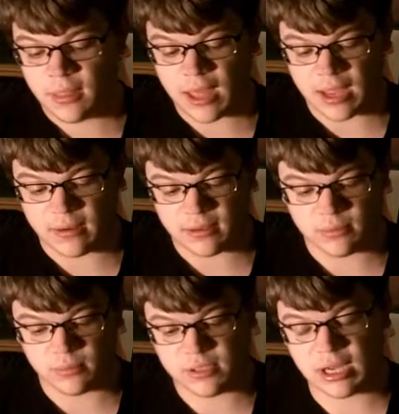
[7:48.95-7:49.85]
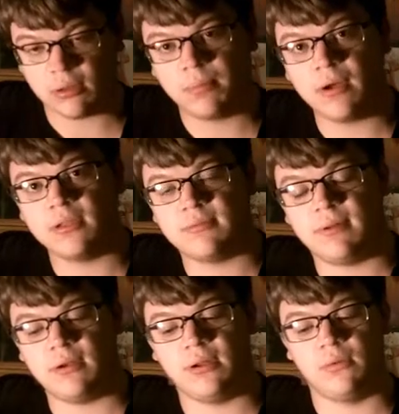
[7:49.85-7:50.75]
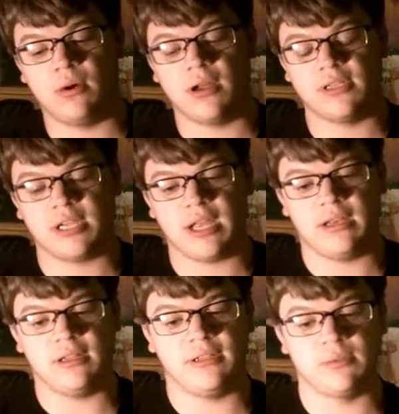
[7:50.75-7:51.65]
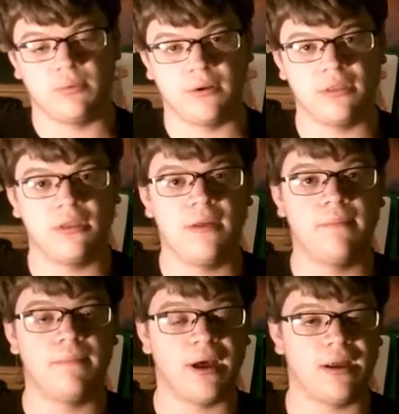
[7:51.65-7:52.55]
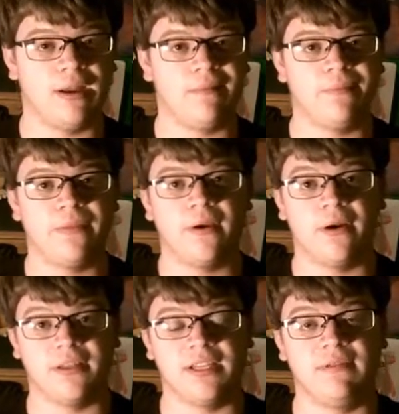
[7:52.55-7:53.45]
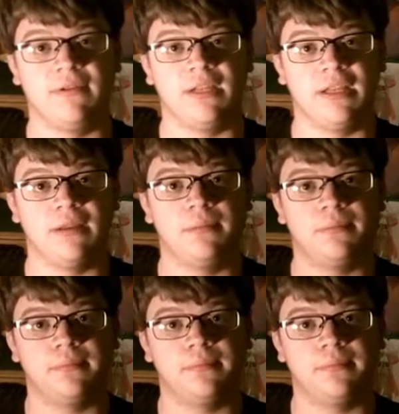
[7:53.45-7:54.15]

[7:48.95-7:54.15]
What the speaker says: that Southpaw is a very good watch, and it is worth buying on DVD.